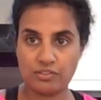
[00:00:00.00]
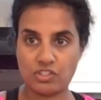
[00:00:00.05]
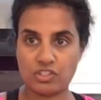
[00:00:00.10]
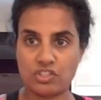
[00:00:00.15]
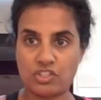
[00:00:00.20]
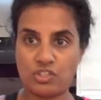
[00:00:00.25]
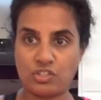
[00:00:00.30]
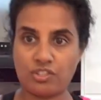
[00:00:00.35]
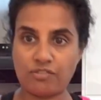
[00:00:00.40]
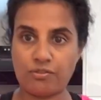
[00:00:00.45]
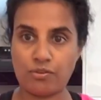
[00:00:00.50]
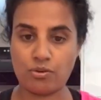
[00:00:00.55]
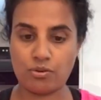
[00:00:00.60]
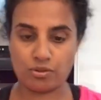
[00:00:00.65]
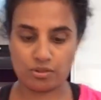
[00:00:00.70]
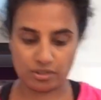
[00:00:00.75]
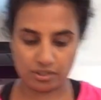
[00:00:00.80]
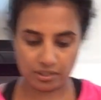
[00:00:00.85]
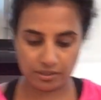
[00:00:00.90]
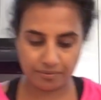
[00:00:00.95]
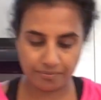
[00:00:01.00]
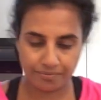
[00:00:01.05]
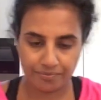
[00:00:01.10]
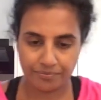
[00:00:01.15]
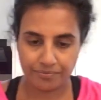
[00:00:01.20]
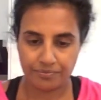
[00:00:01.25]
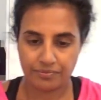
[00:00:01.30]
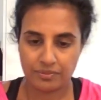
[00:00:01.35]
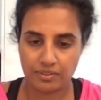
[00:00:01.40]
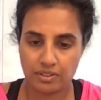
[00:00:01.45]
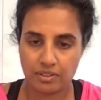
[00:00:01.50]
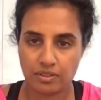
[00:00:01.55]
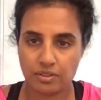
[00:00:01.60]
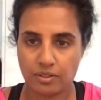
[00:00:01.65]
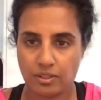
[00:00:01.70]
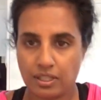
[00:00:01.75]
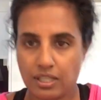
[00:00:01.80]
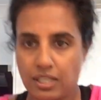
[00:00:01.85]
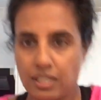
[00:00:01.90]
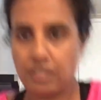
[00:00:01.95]
just use a fork.
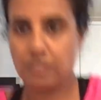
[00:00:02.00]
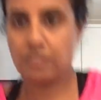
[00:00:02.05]
Okay,